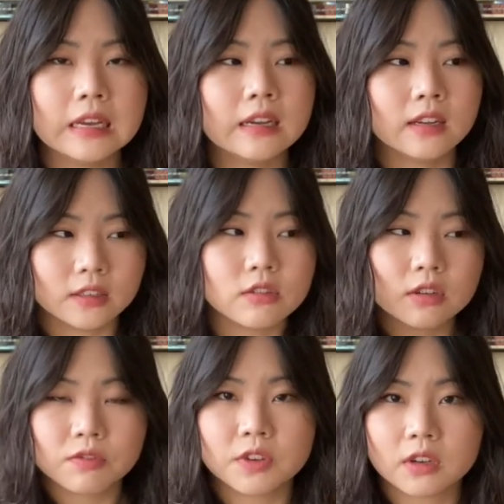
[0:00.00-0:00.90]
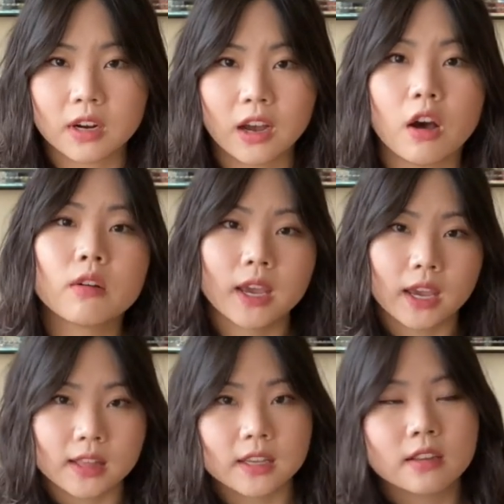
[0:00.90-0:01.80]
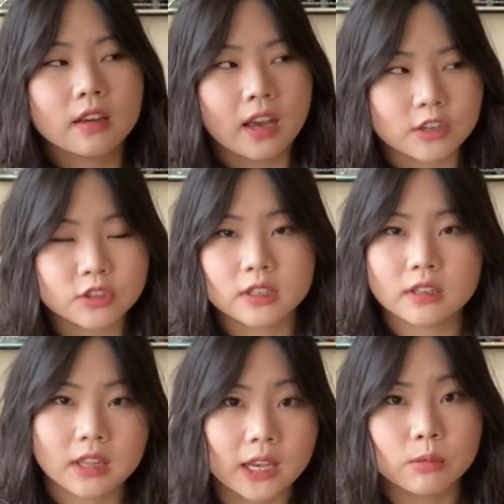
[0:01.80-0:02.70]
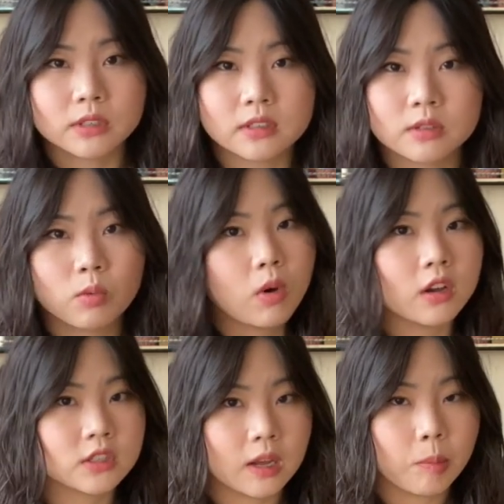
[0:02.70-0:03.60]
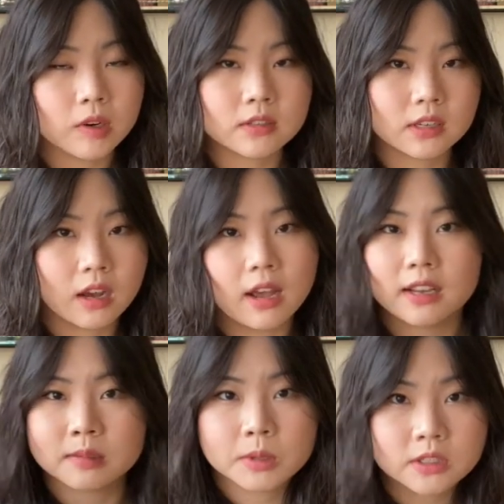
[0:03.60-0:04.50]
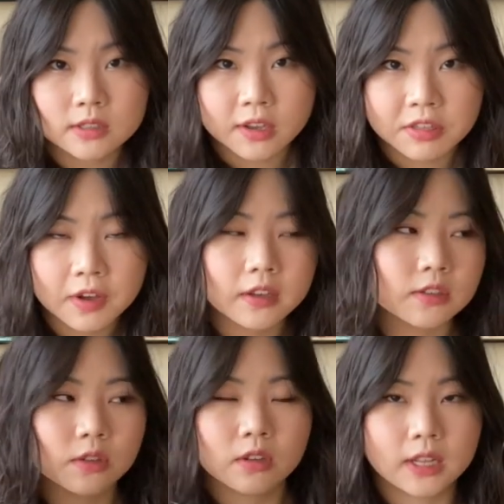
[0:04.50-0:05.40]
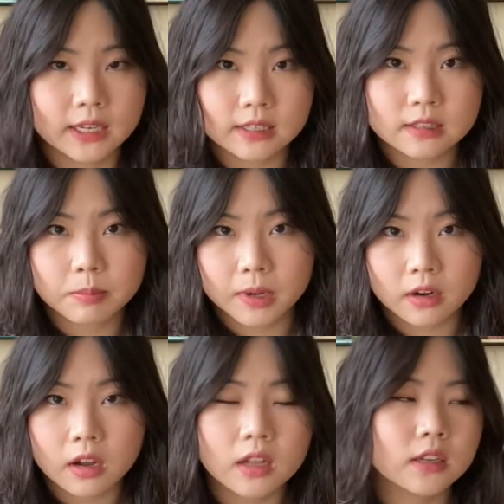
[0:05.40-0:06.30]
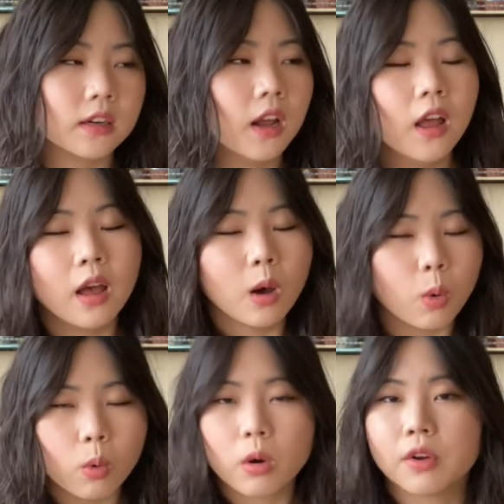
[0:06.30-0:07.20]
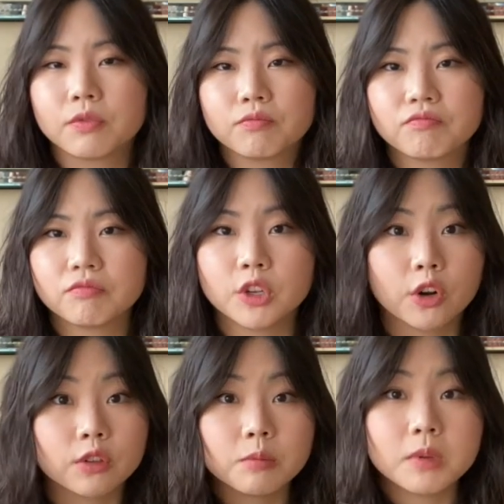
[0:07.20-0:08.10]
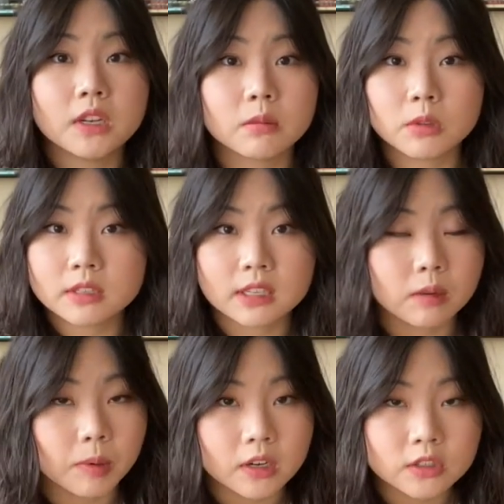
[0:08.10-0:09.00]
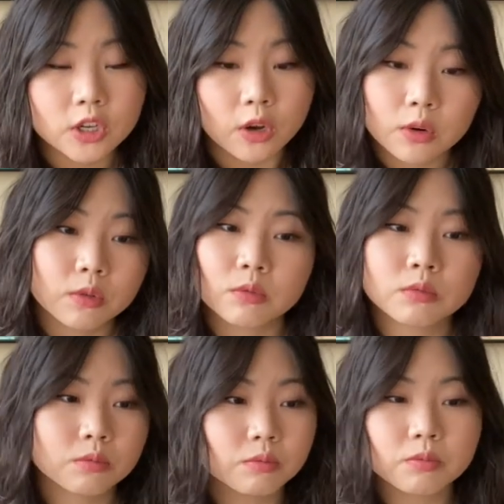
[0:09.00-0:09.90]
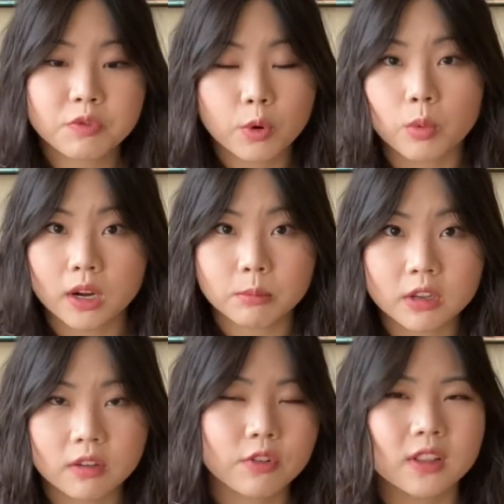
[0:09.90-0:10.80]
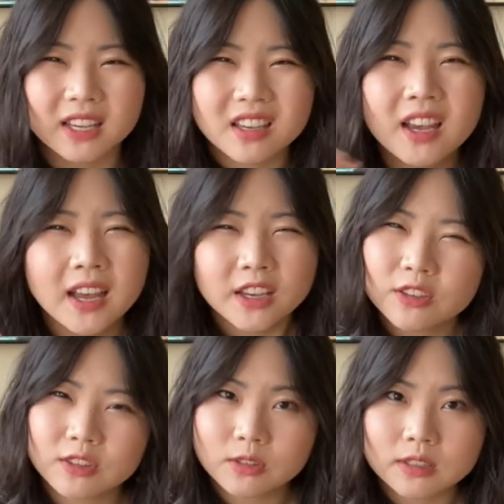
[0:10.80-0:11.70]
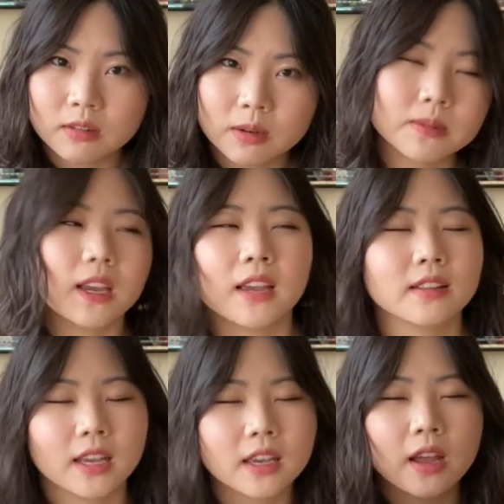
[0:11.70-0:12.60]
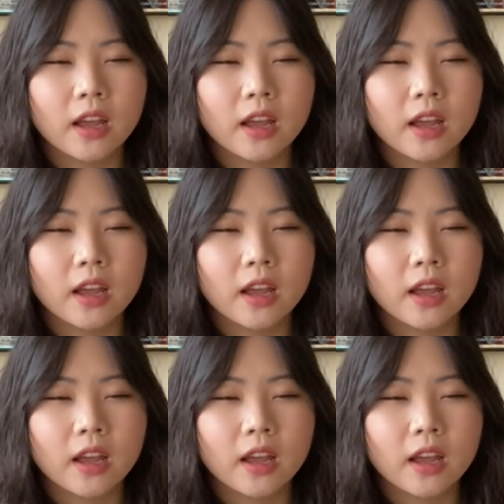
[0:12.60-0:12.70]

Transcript: and you can figure out, okay, like actually the light one doesn't wash that person out as much as I thought, so the light is a better color, or you know, the medium looks like a better tone for what I'm looking for. Like, you see what I'm saying? Like,